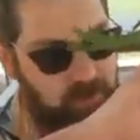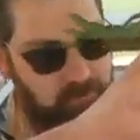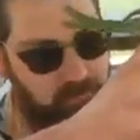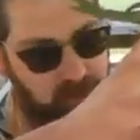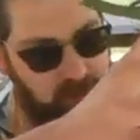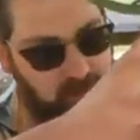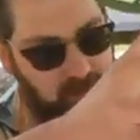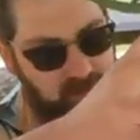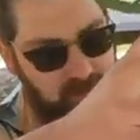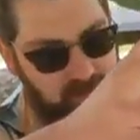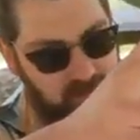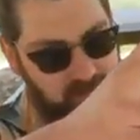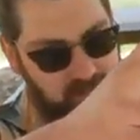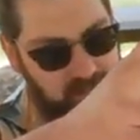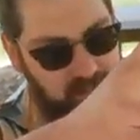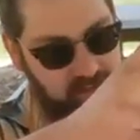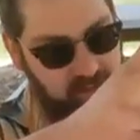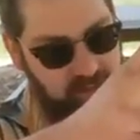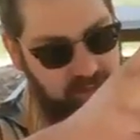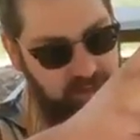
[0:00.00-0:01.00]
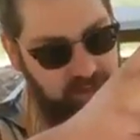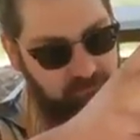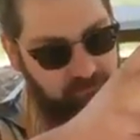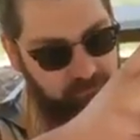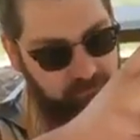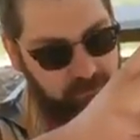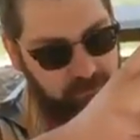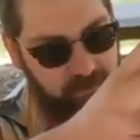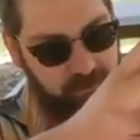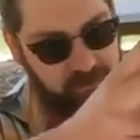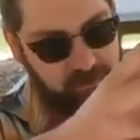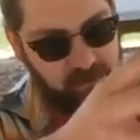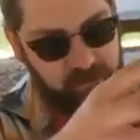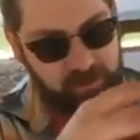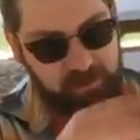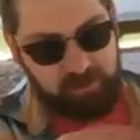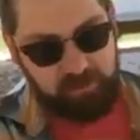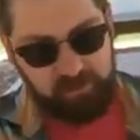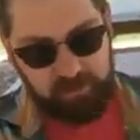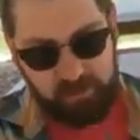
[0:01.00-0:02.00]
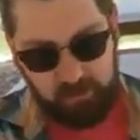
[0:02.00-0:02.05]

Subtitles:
But you can also see that that root is just